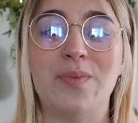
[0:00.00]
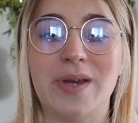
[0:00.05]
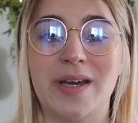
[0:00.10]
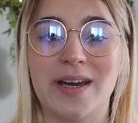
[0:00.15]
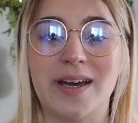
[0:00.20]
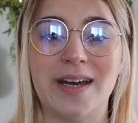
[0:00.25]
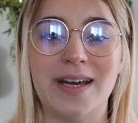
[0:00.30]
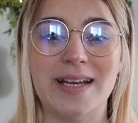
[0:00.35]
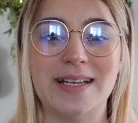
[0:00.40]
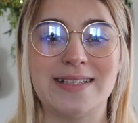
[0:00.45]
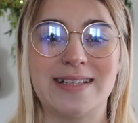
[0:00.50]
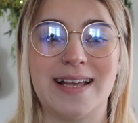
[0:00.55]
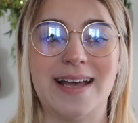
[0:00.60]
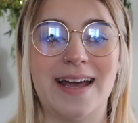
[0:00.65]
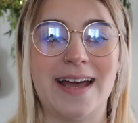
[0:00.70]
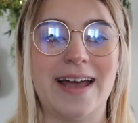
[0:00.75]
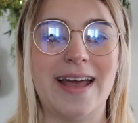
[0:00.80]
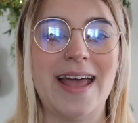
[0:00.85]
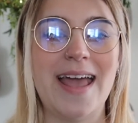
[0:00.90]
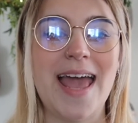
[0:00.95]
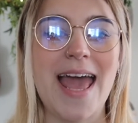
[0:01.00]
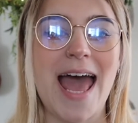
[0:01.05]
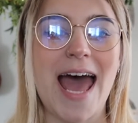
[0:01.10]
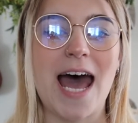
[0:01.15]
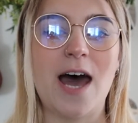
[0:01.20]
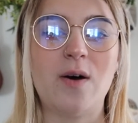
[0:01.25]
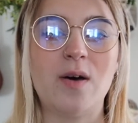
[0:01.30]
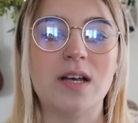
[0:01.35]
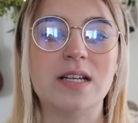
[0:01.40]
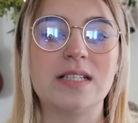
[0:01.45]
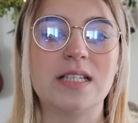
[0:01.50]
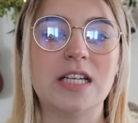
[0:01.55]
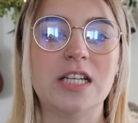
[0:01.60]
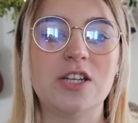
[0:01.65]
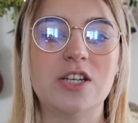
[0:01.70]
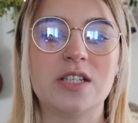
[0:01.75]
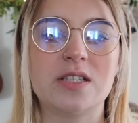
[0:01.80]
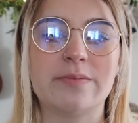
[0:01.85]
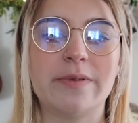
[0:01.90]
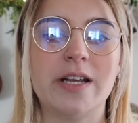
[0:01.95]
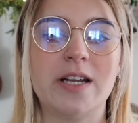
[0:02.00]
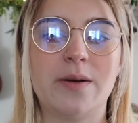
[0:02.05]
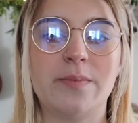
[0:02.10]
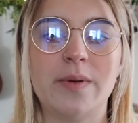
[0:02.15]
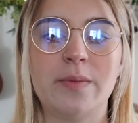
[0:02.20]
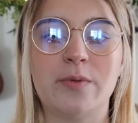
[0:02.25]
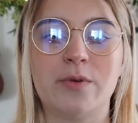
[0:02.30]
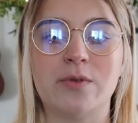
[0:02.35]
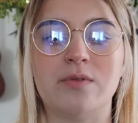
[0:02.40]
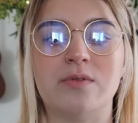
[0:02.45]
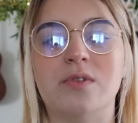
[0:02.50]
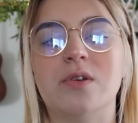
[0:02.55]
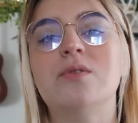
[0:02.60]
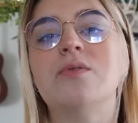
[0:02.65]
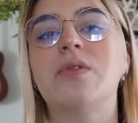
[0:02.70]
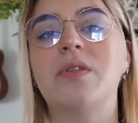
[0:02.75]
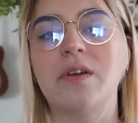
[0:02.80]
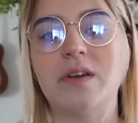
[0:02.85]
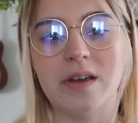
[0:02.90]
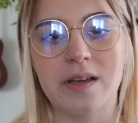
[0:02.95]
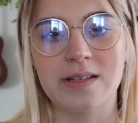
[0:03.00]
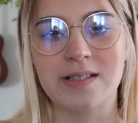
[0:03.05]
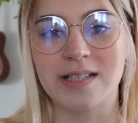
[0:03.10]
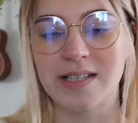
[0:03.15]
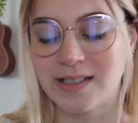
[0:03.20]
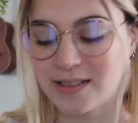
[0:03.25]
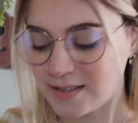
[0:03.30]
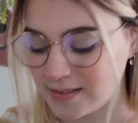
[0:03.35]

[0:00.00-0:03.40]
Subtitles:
because how else can you explain how people do things,